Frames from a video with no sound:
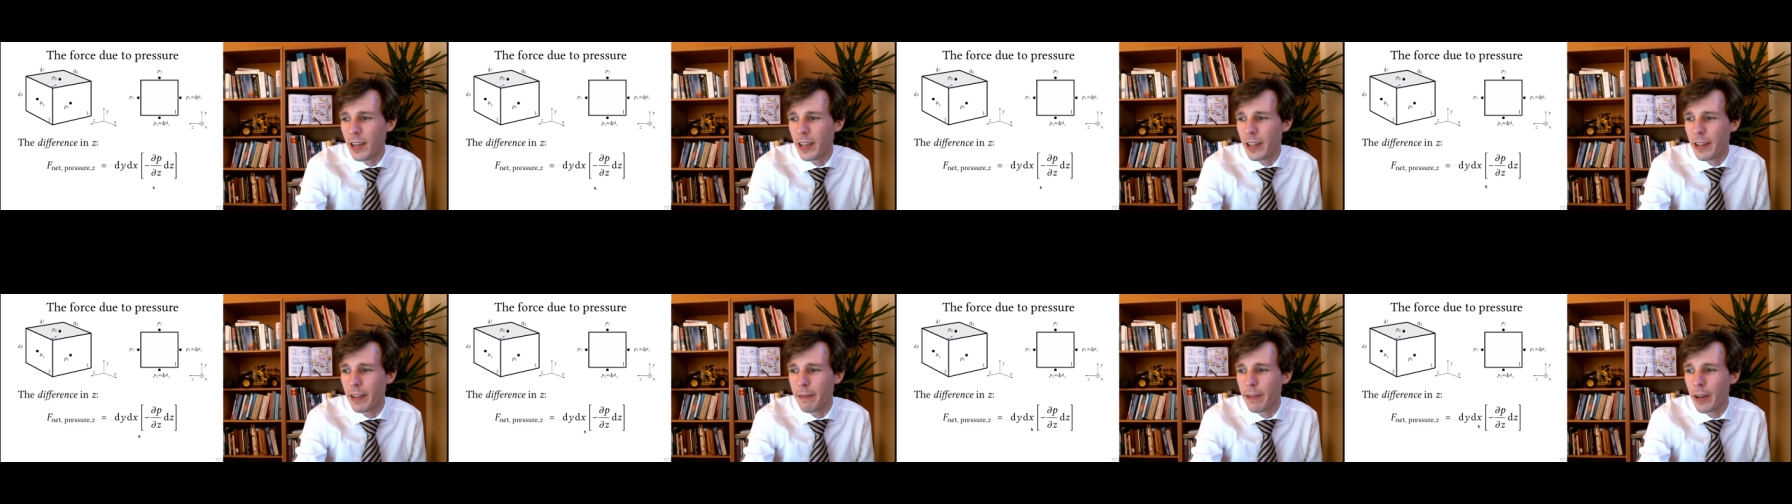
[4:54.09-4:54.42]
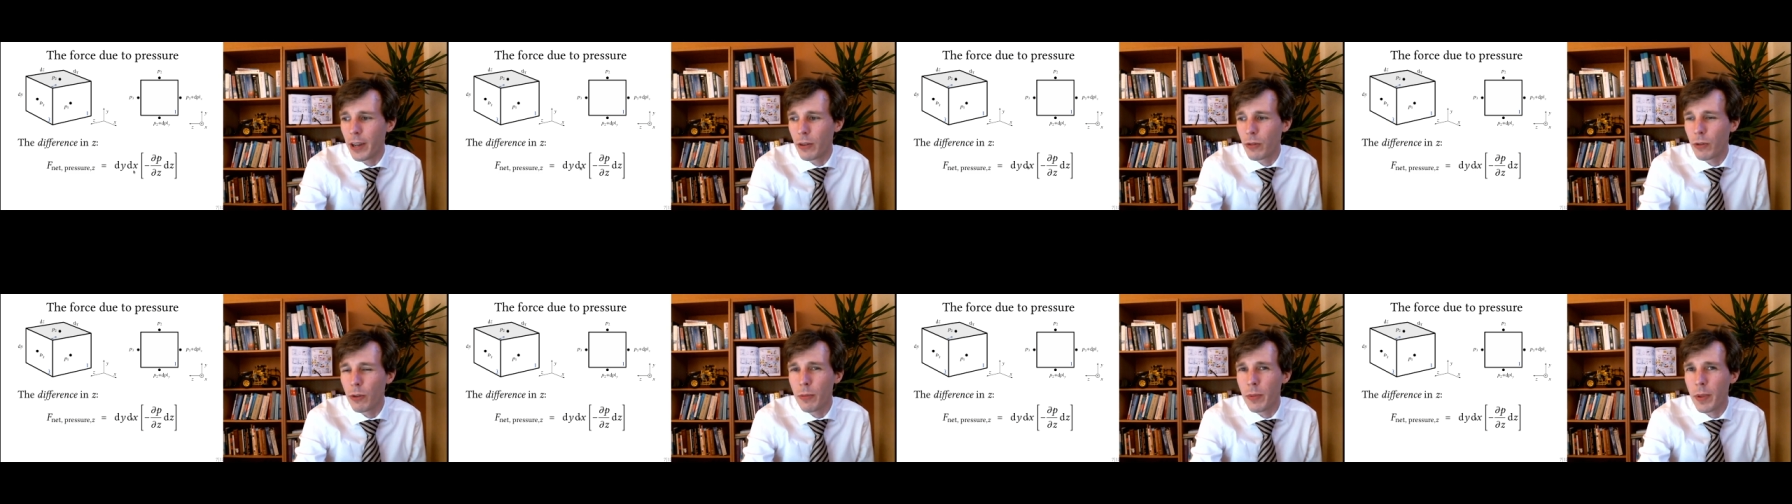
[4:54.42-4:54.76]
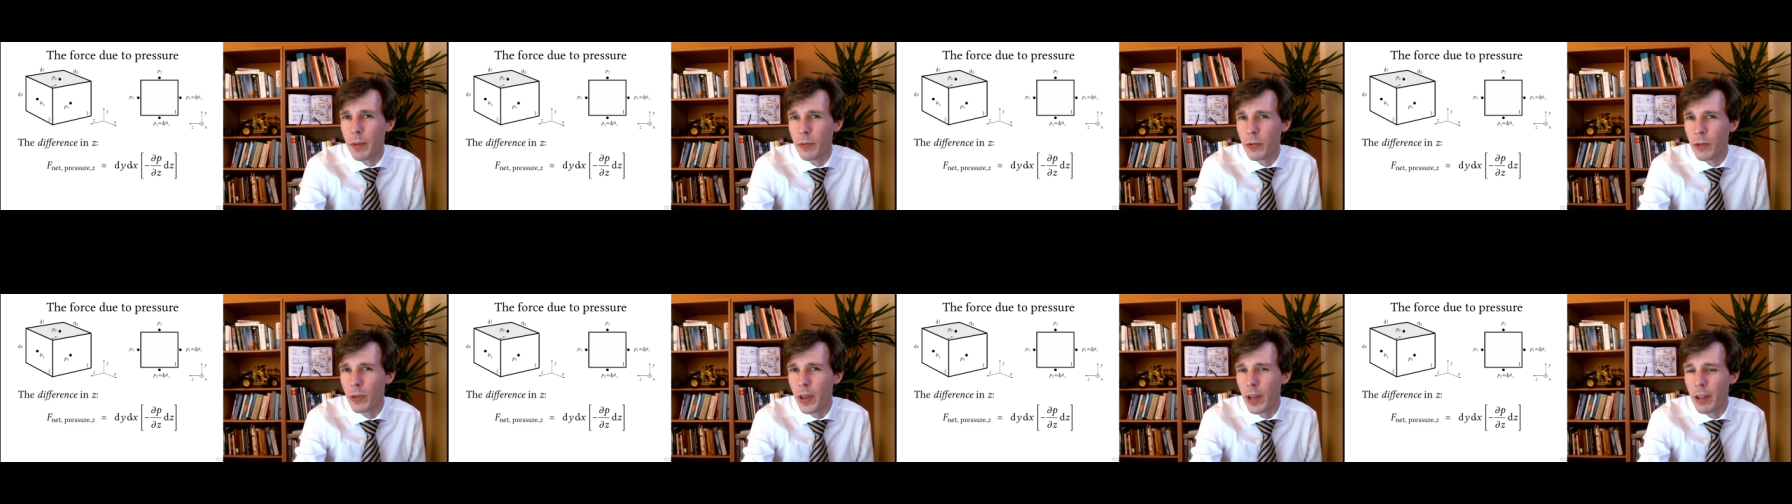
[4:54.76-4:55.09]
And if I group
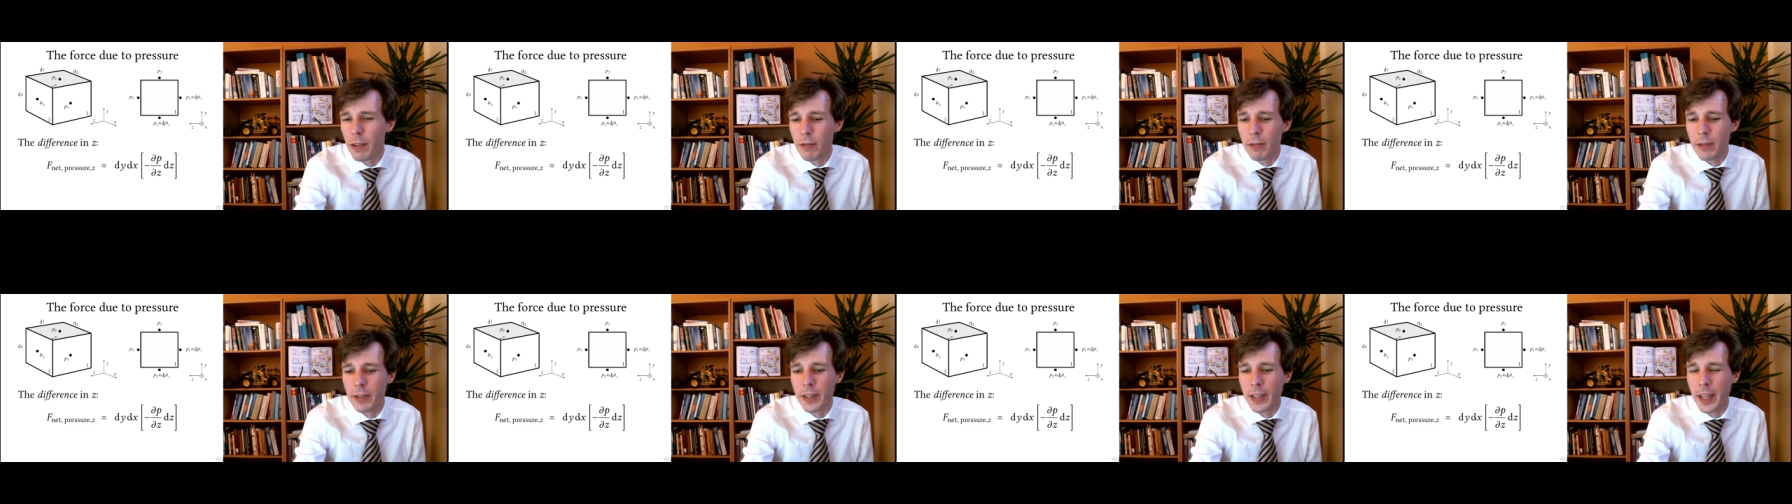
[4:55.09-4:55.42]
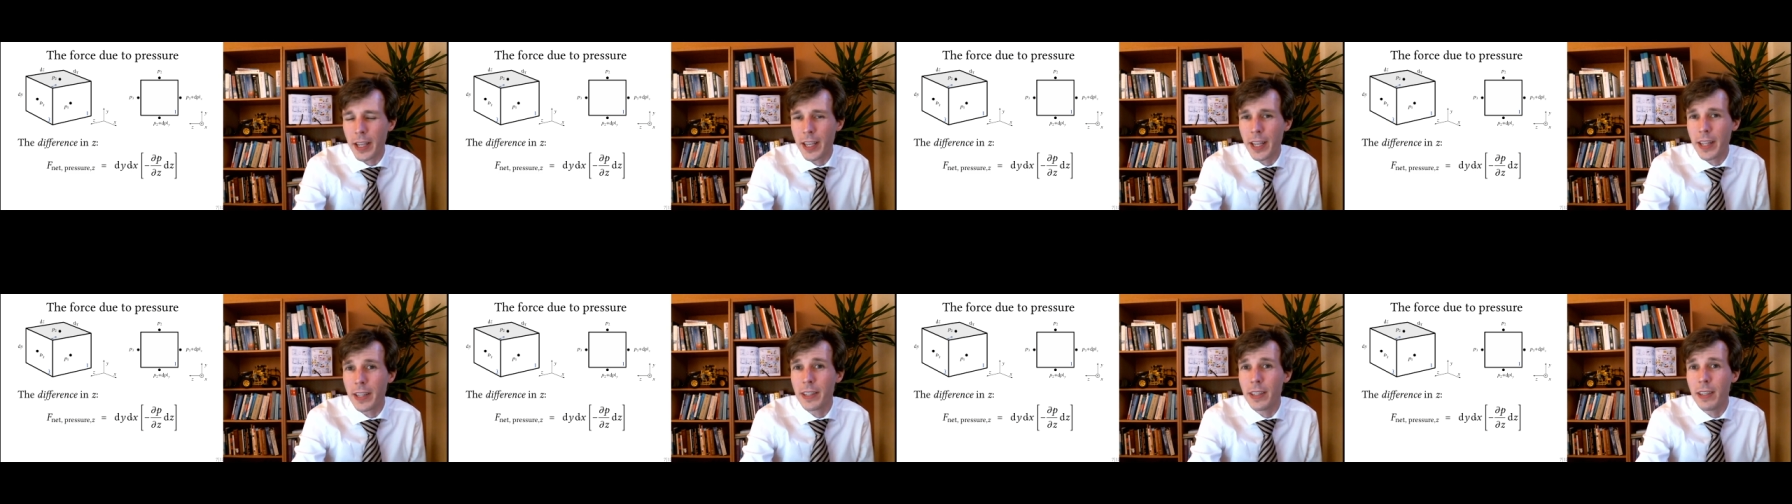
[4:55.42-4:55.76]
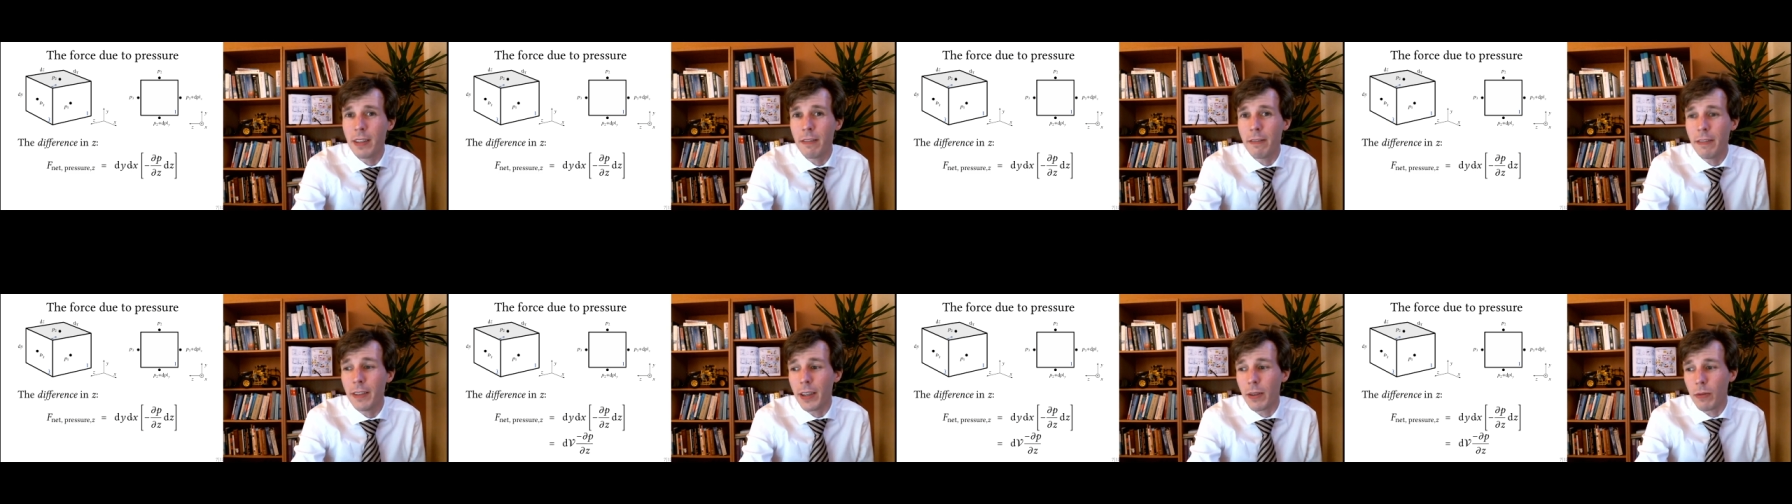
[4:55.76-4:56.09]
them together, then I get
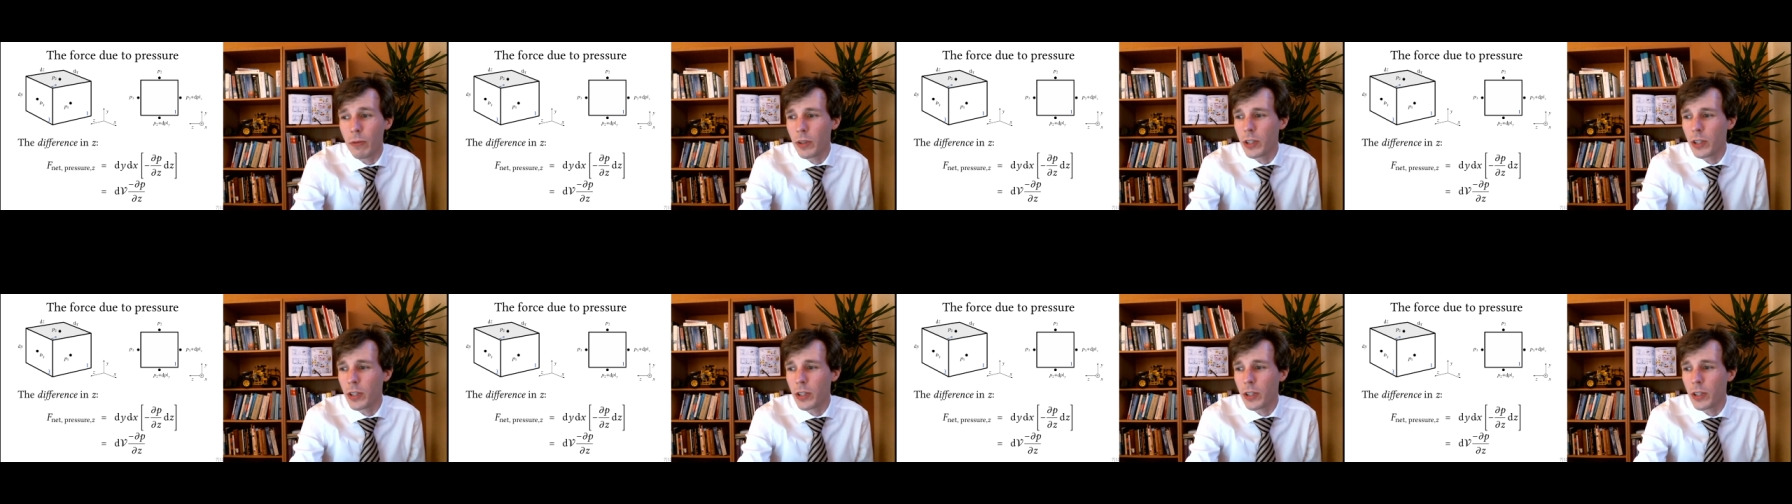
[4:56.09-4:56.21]
dv,